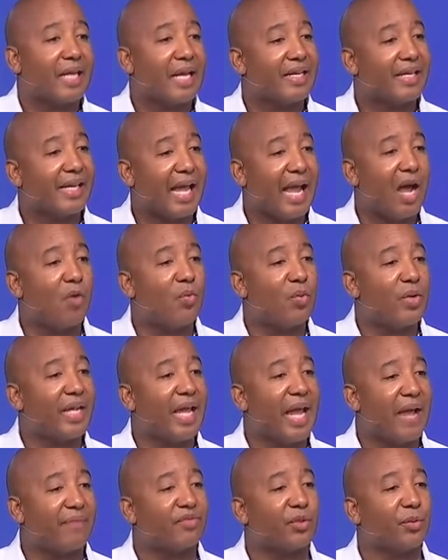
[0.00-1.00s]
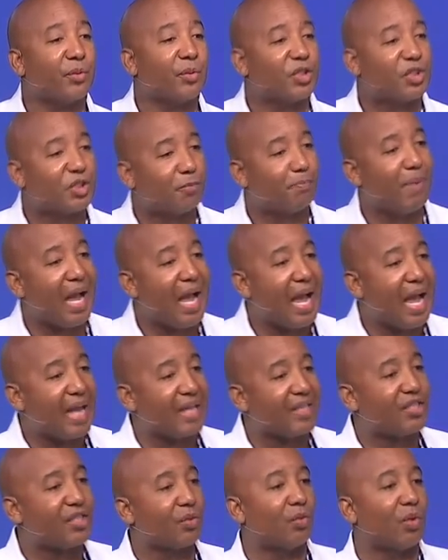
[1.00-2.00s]
Now we have to
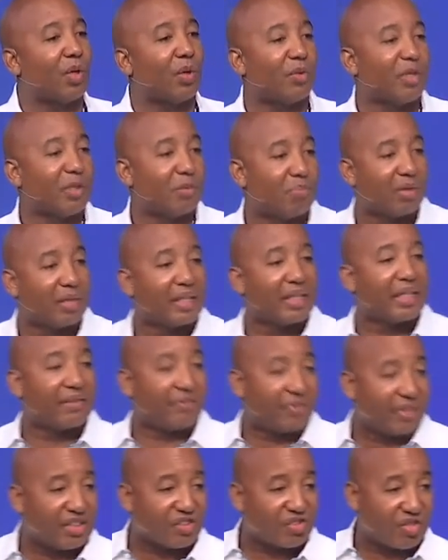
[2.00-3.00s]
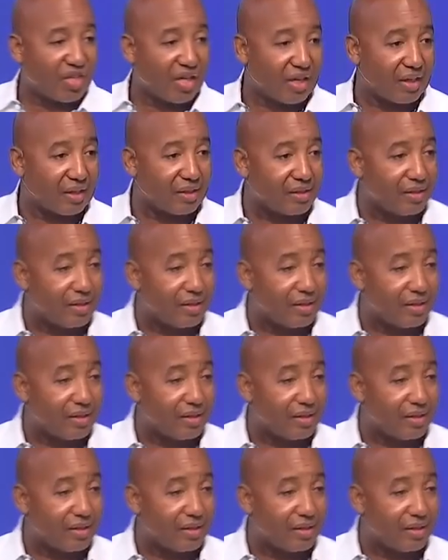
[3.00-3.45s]
respond to what we believe he's done.